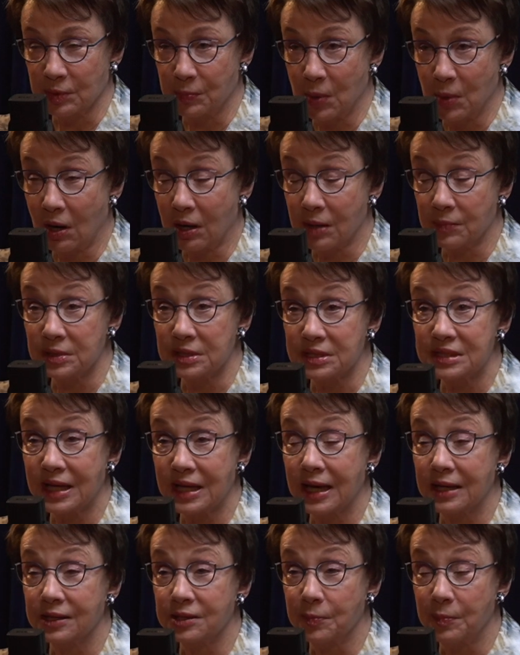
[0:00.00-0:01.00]
apartments
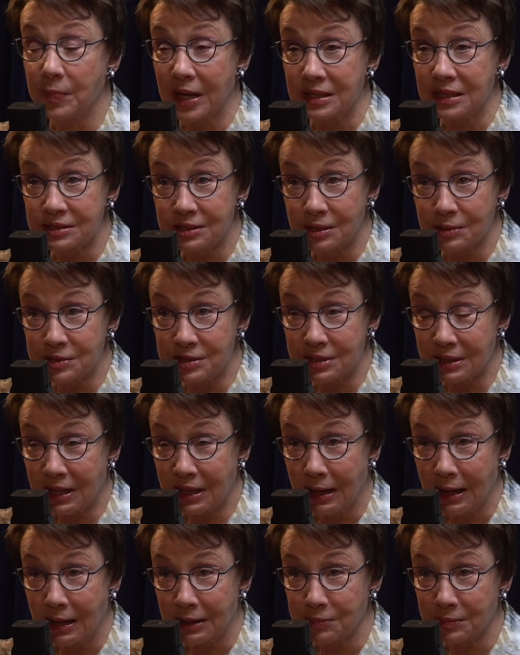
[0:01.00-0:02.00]
and a Bezos
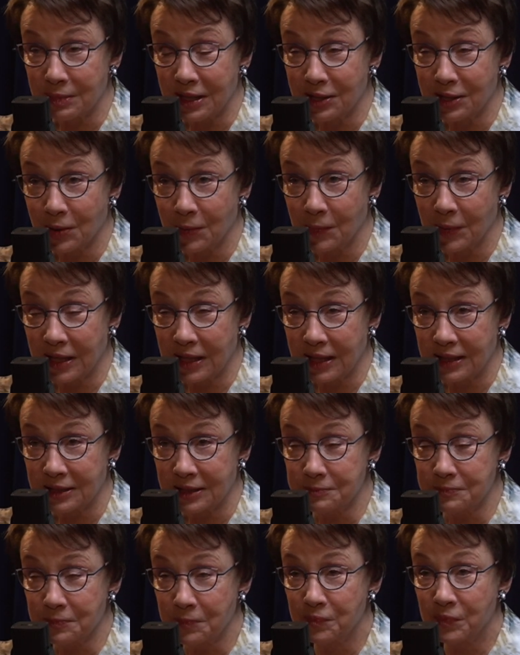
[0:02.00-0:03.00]
Academy going
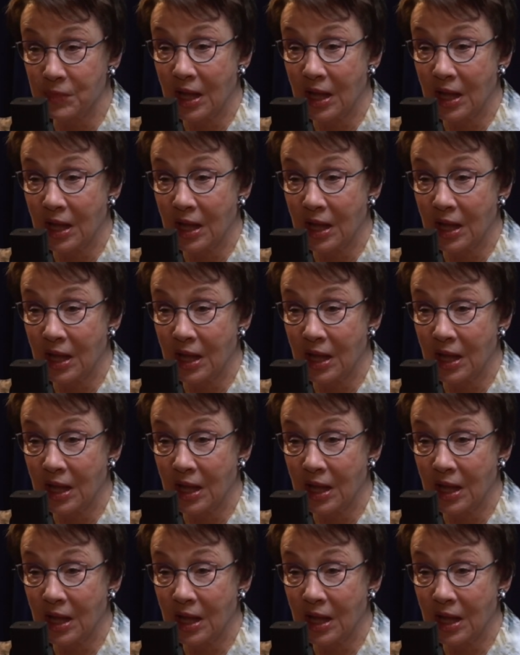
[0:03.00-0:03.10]
in.